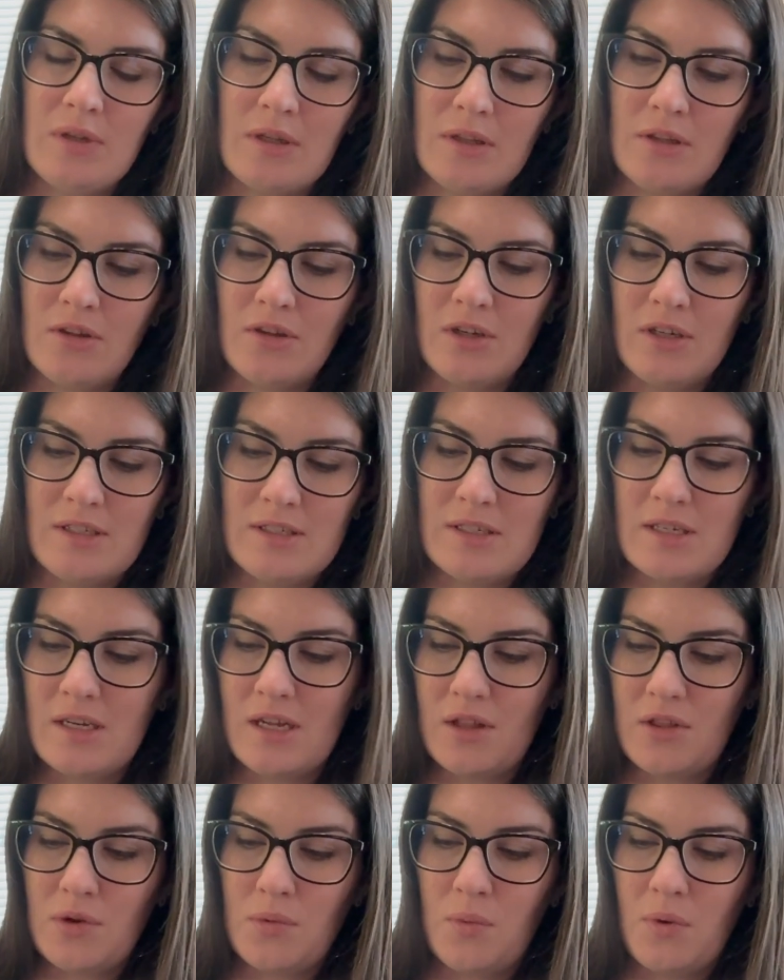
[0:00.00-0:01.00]
and then there is
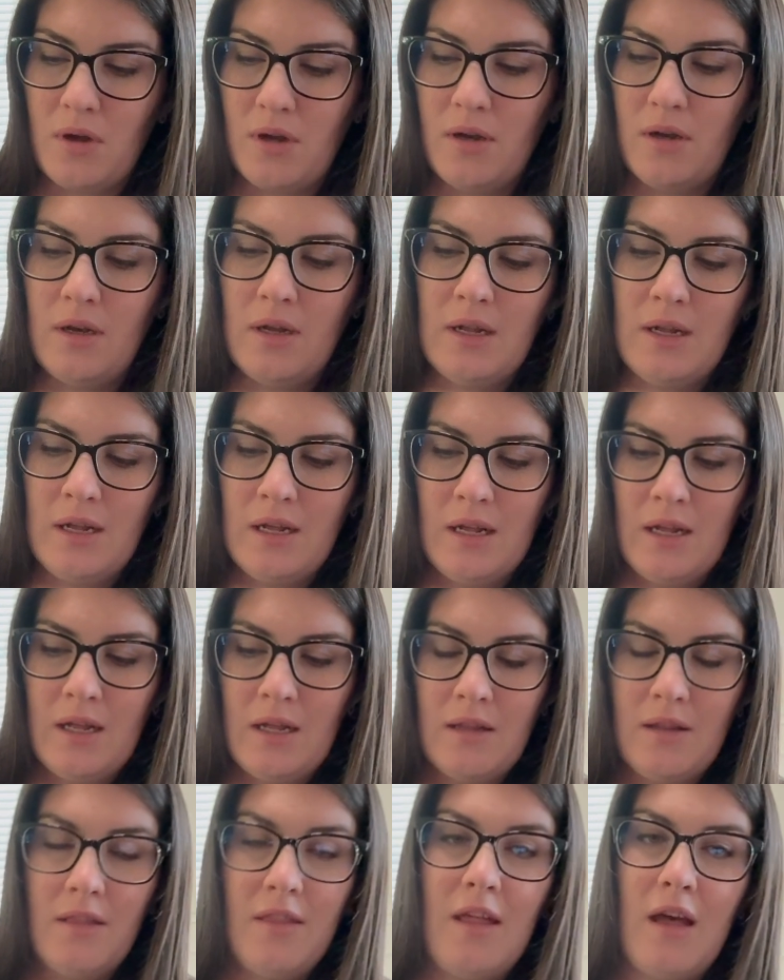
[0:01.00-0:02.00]
another one
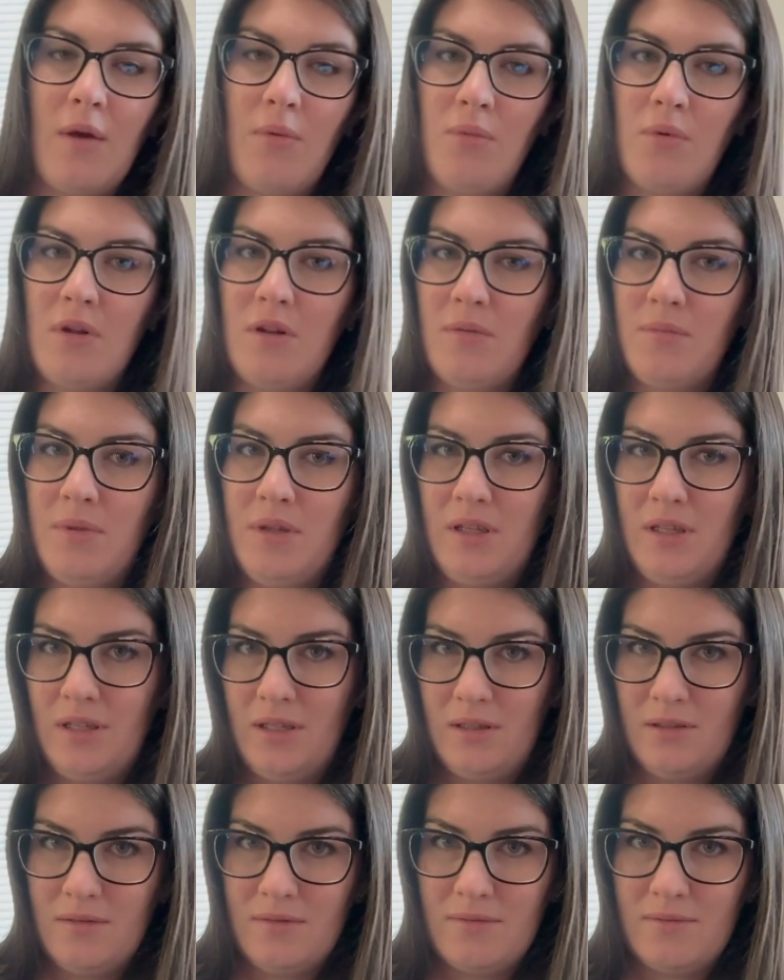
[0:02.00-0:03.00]
that will
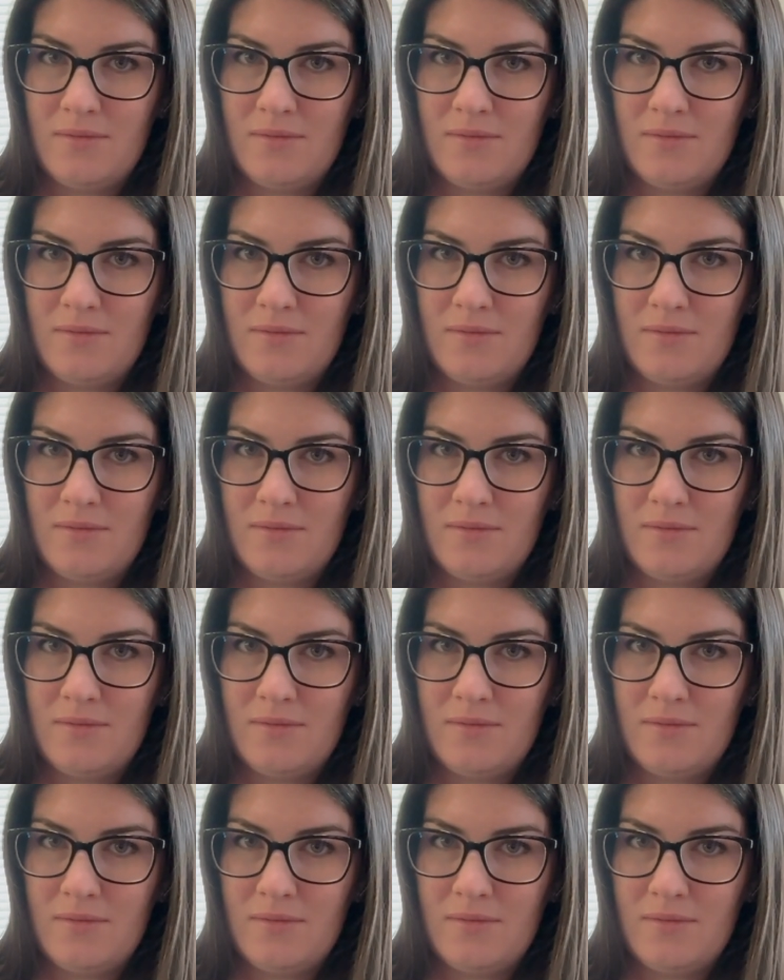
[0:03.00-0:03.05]
be